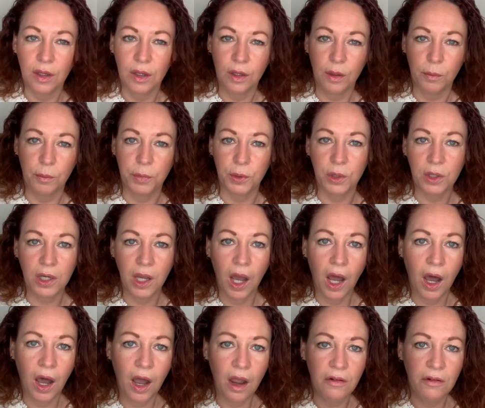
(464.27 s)

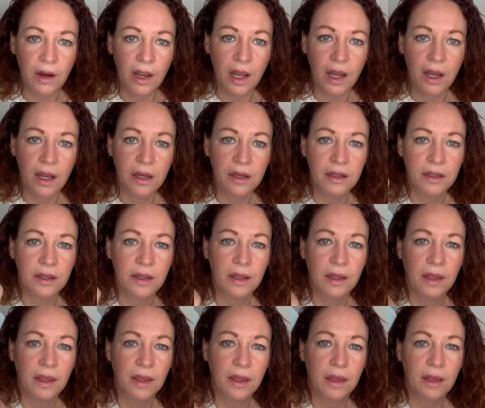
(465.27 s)
Bukhara
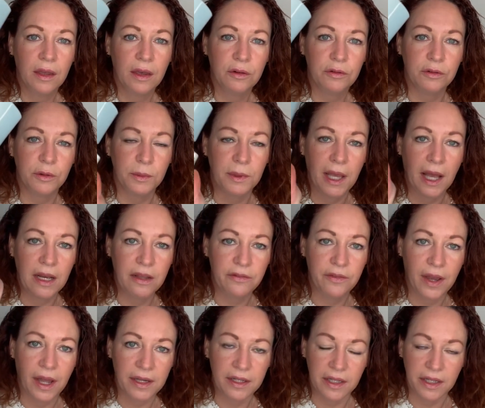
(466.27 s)
from
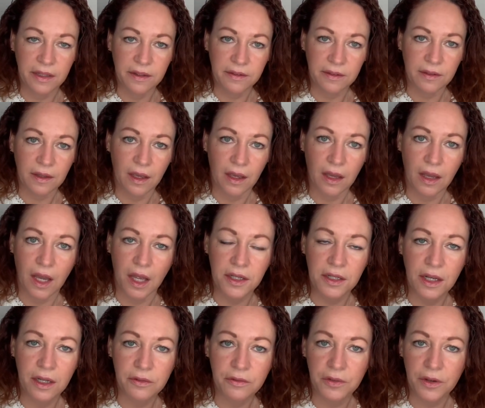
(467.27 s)
Gallivan is uh,
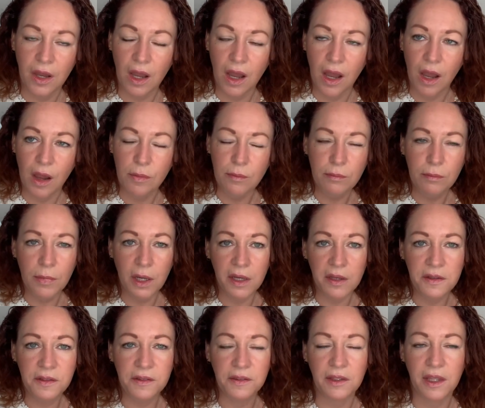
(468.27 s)
another
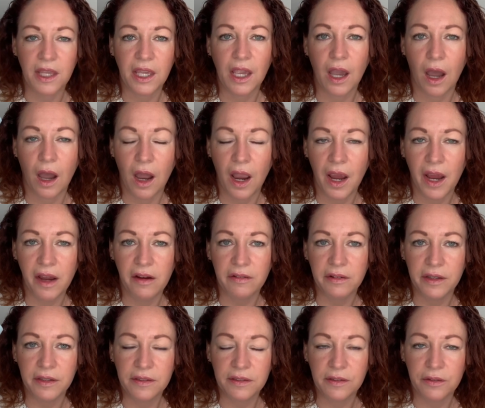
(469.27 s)
musky
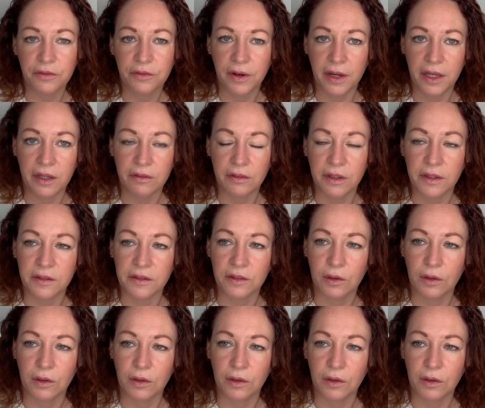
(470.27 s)
iris fragrance.